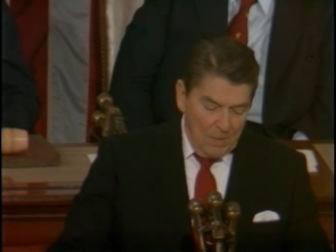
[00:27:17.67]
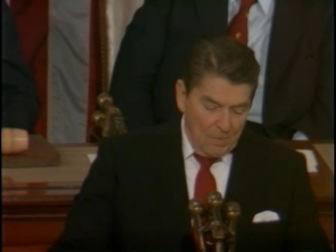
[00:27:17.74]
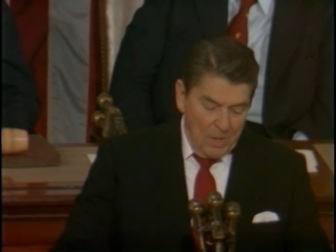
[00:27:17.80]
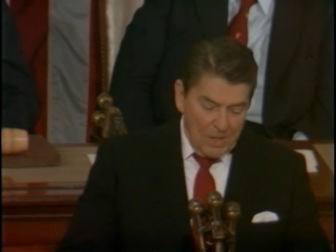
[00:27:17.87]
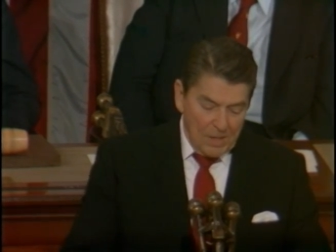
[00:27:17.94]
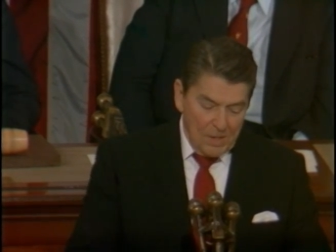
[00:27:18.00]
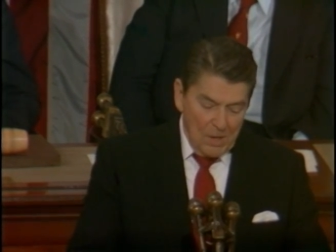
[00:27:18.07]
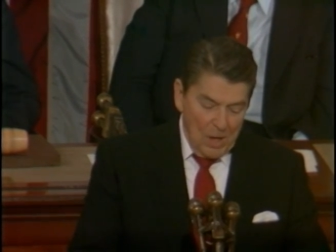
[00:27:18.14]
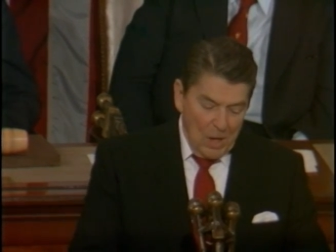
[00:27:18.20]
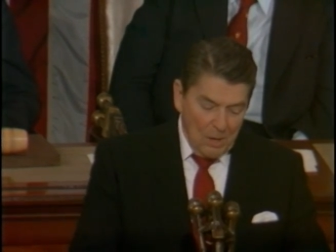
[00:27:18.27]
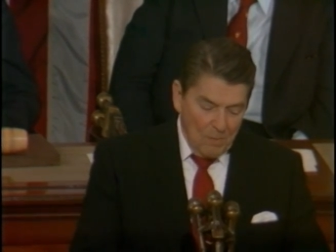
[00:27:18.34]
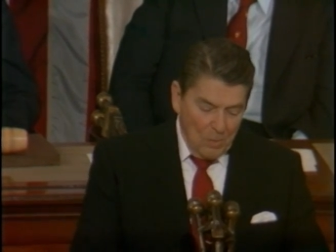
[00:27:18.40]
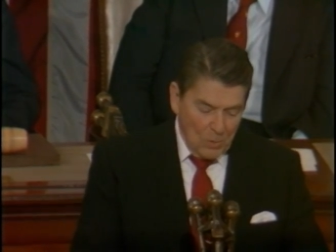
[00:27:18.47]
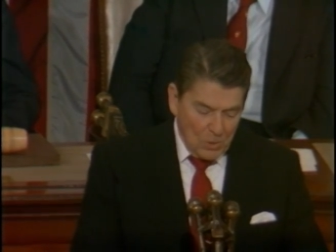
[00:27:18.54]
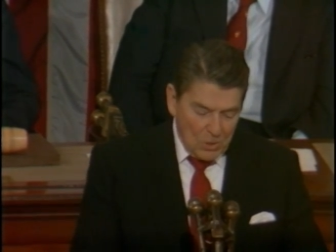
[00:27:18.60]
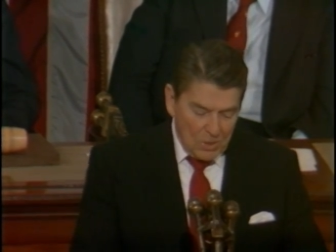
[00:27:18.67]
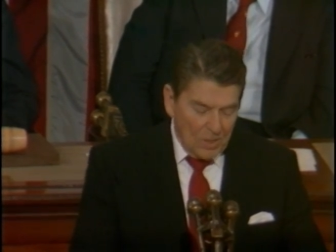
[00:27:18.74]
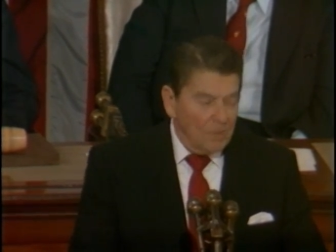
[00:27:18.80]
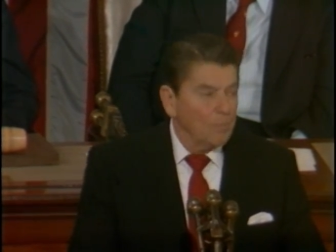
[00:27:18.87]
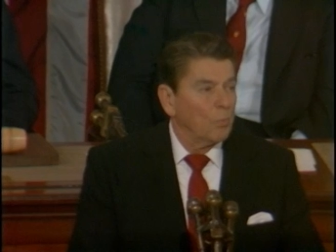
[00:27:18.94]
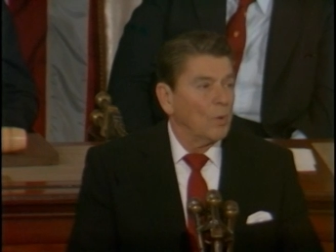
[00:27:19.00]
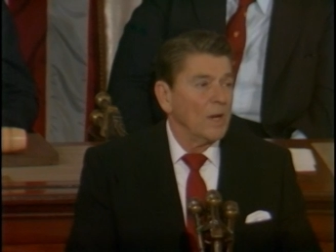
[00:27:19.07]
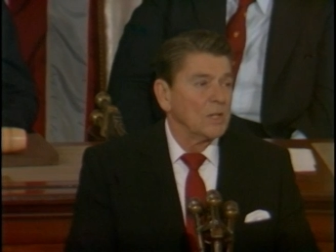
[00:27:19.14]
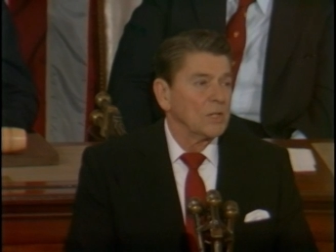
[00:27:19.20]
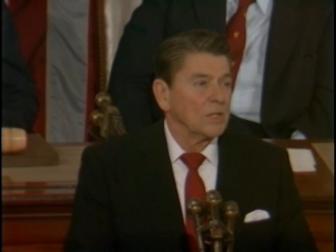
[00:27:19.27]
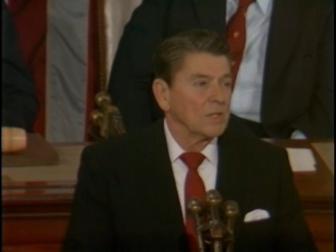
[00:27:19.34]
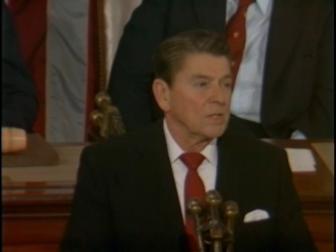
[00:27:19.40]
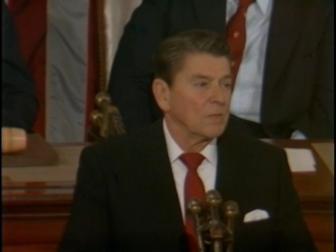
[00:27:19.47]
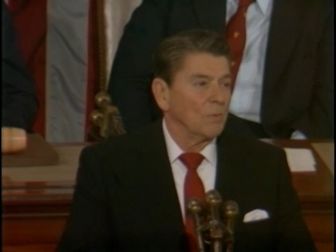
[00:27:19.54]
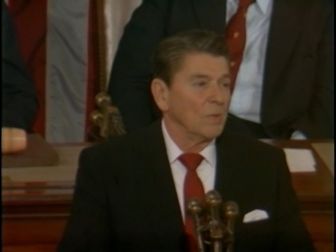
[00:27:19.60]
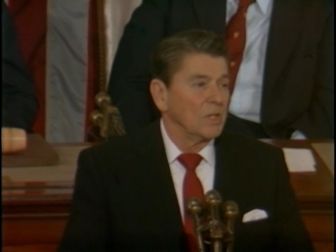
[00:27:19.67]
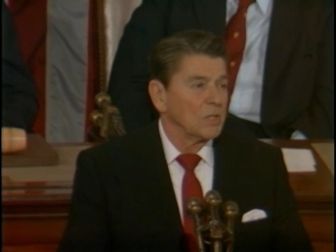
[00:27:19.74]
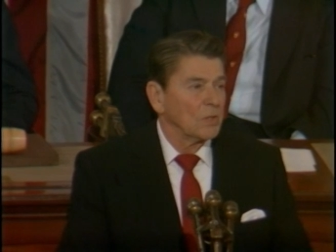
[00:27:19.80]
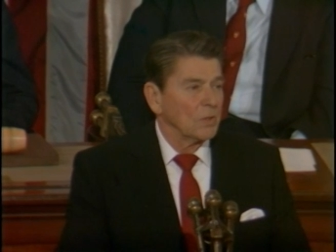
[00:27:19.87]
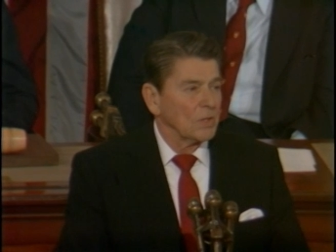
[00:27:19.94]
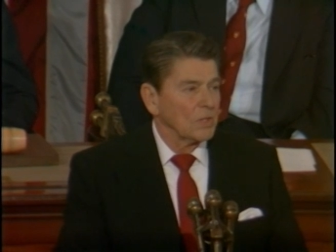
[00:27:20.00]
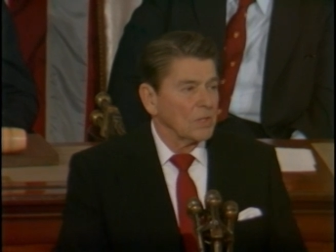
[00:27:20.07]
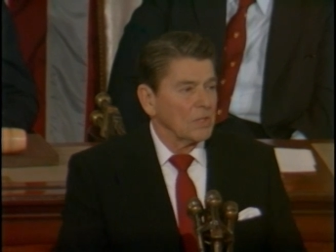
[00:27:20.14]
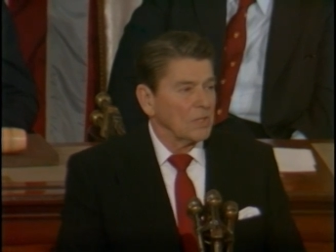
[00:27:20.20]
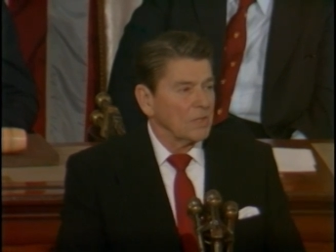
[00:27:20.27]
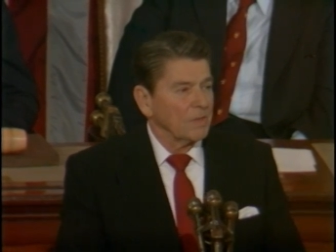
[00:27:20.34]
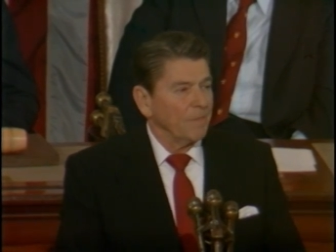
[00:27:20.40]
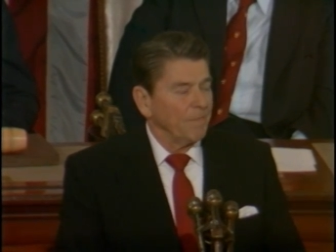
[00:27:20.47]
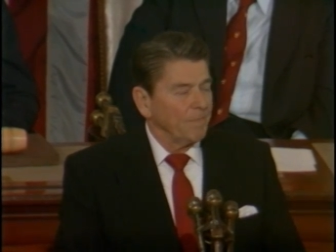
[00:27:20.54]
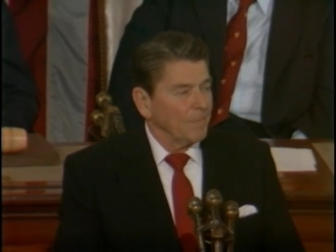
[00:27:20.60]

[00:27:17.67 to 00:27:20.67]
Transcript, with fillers: But our most precious resources,